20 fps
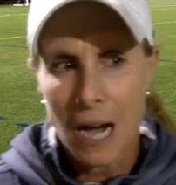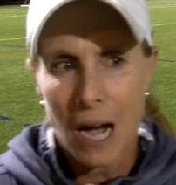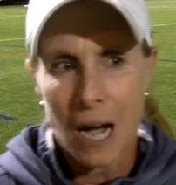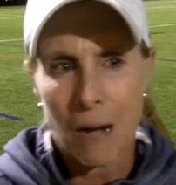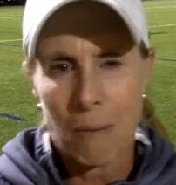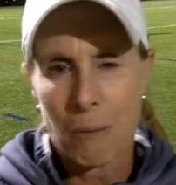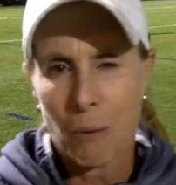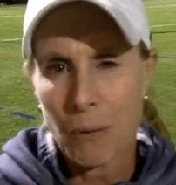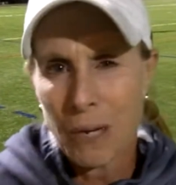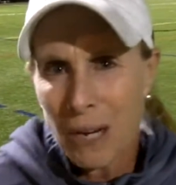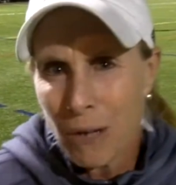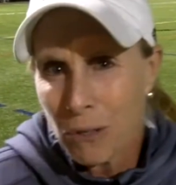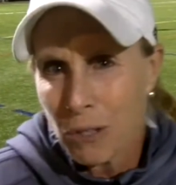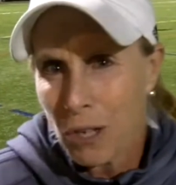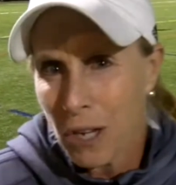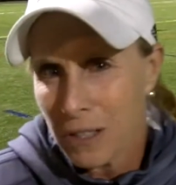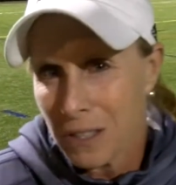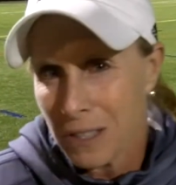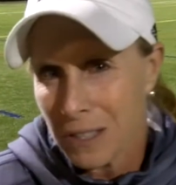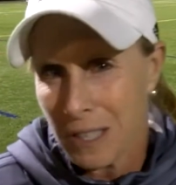Um, but we
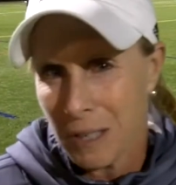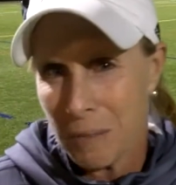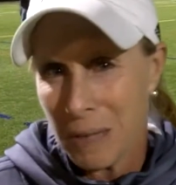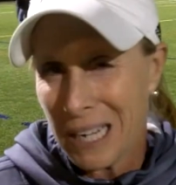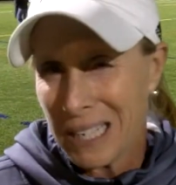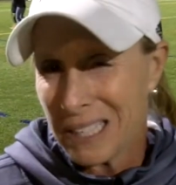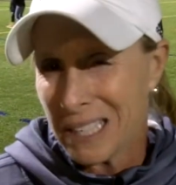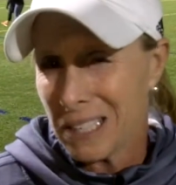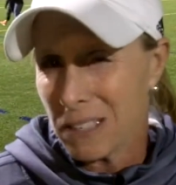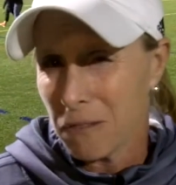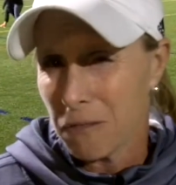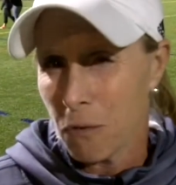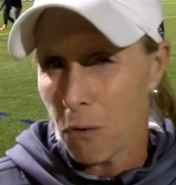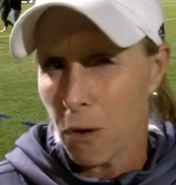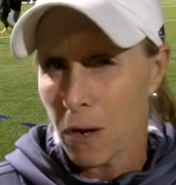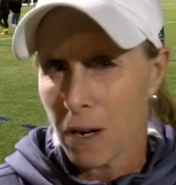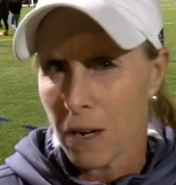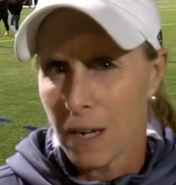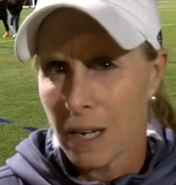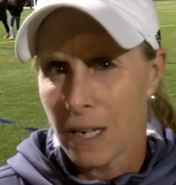outshot this team nineteen to
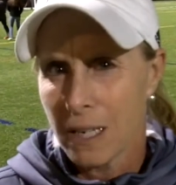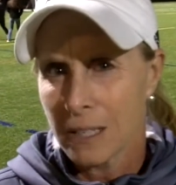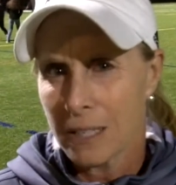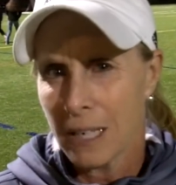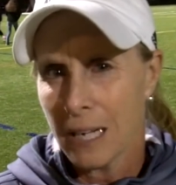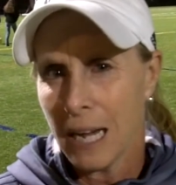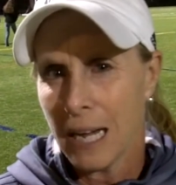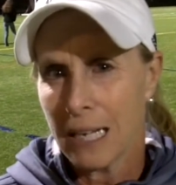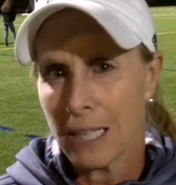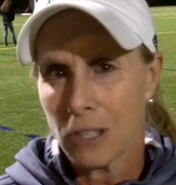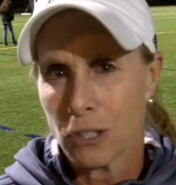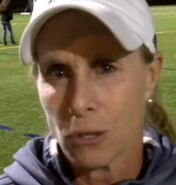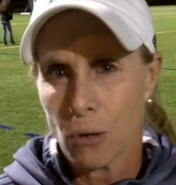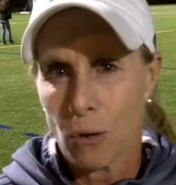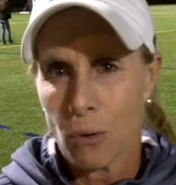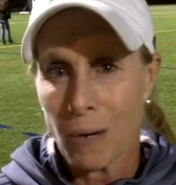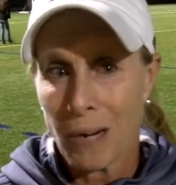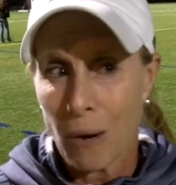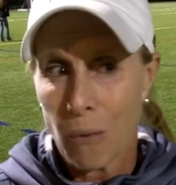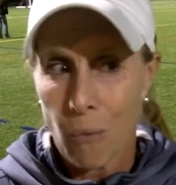four tonight.
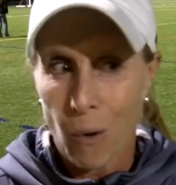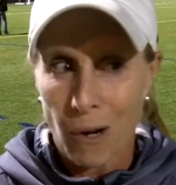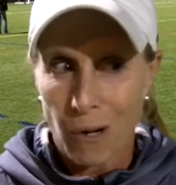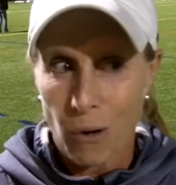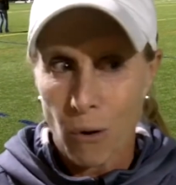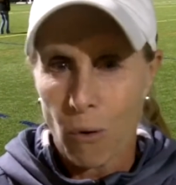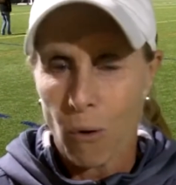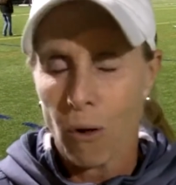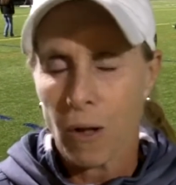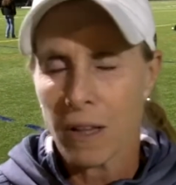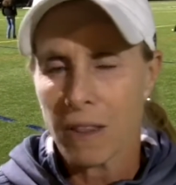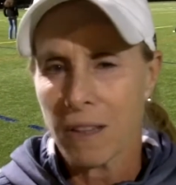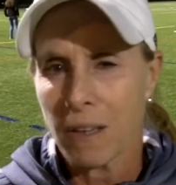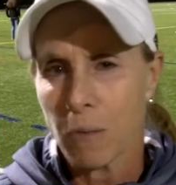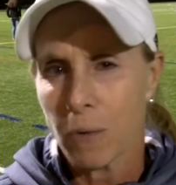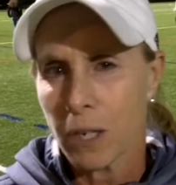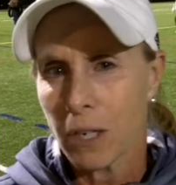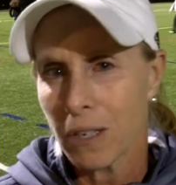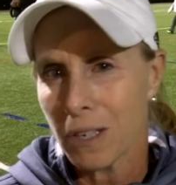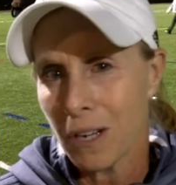So we got one goal. I
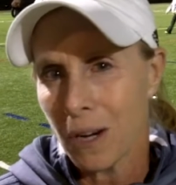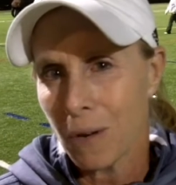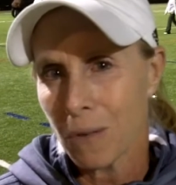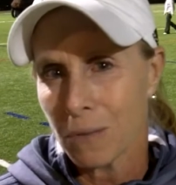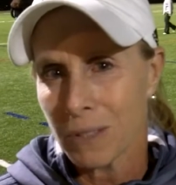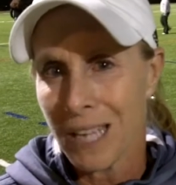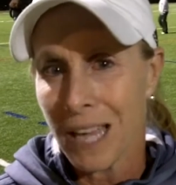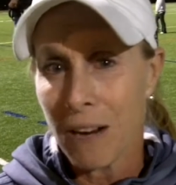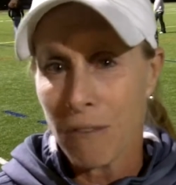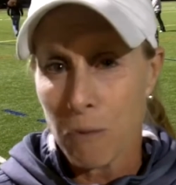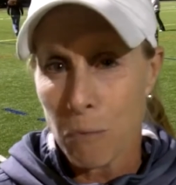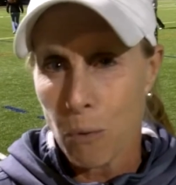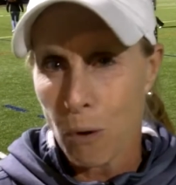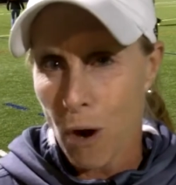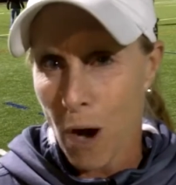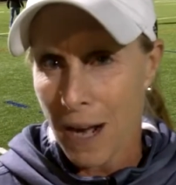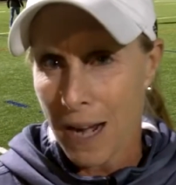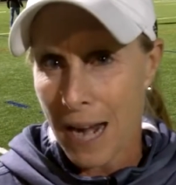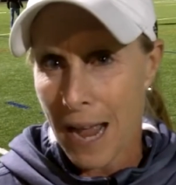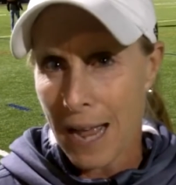think we, you know, ten of them
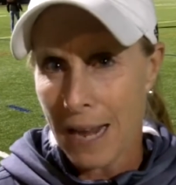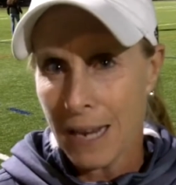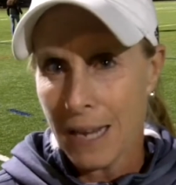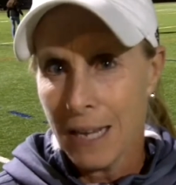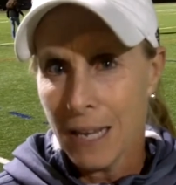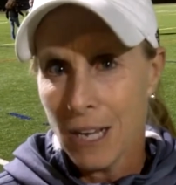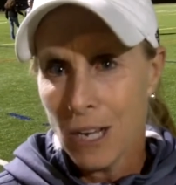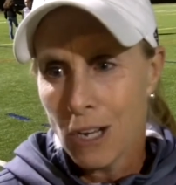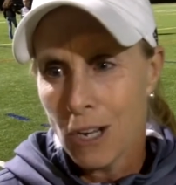were on net.